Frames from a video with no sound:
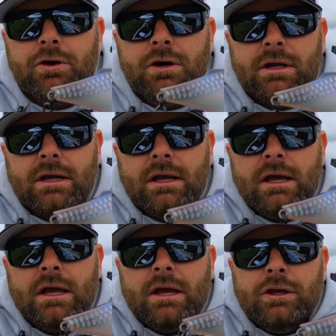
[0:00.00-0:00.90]
hook,
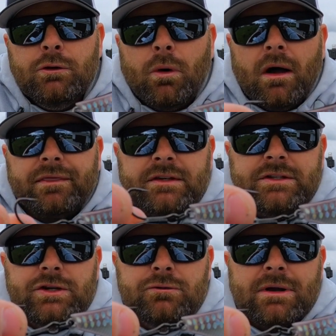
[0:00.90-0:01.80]
you want the
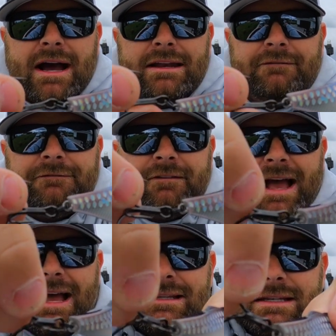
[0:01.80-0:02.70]
two kind of
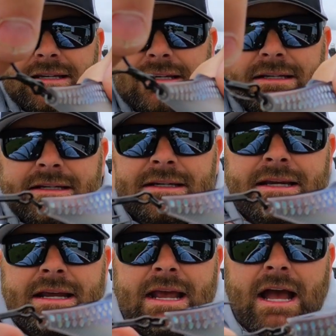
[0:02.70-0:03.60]
flat,
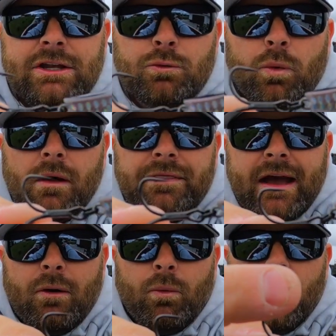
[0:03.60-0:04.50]
and you want
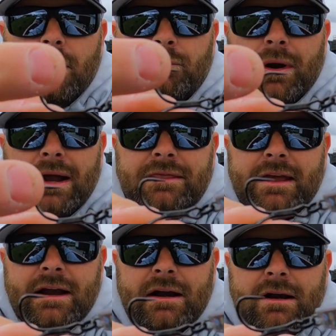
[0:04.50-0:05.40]
that one right
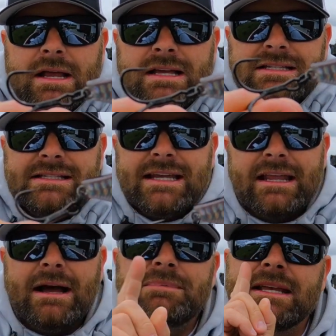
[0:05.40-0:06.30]
there
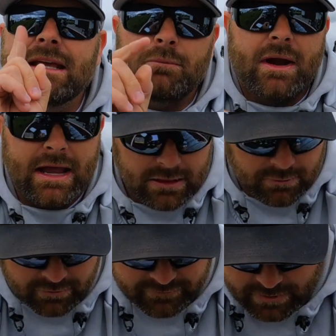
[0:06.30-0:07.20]
sticking up to get them right in the roof of